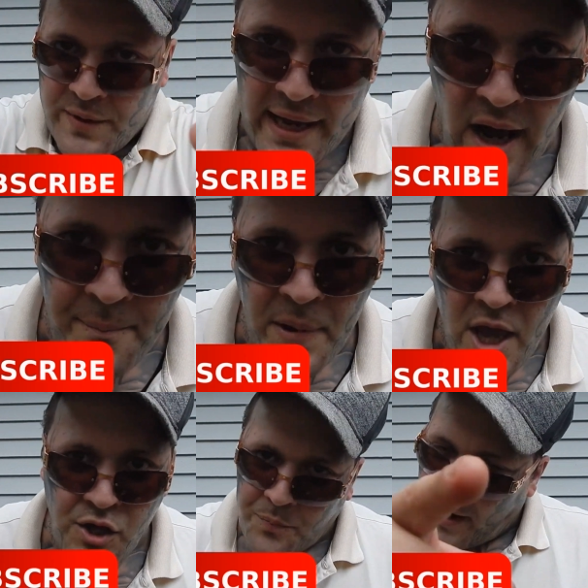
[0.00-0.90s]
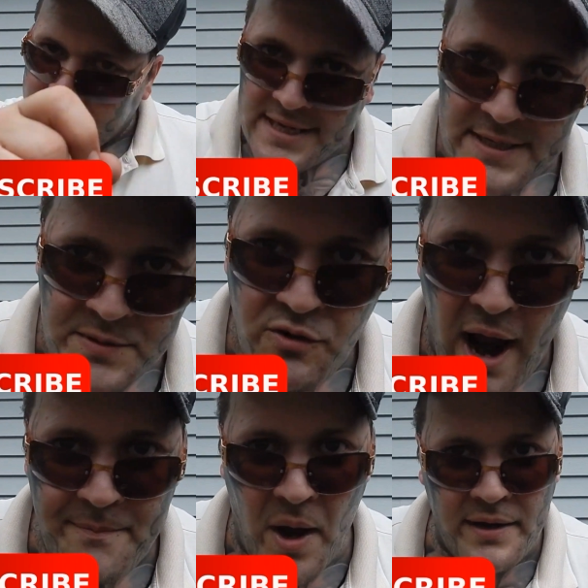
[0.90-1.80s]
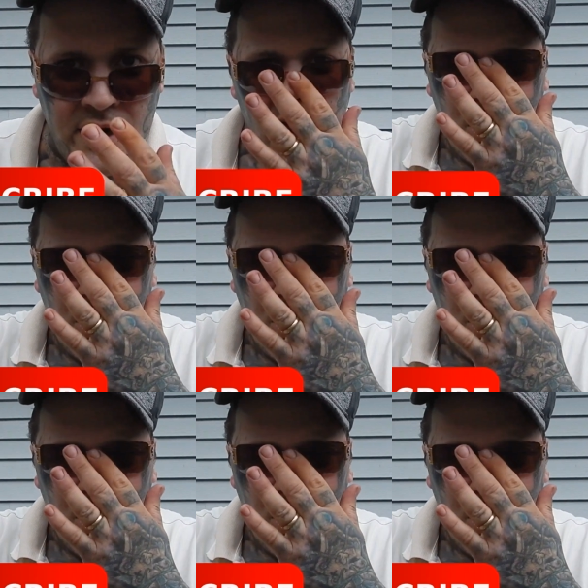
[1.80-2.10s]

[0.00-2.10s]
get up, you press the subscribe button,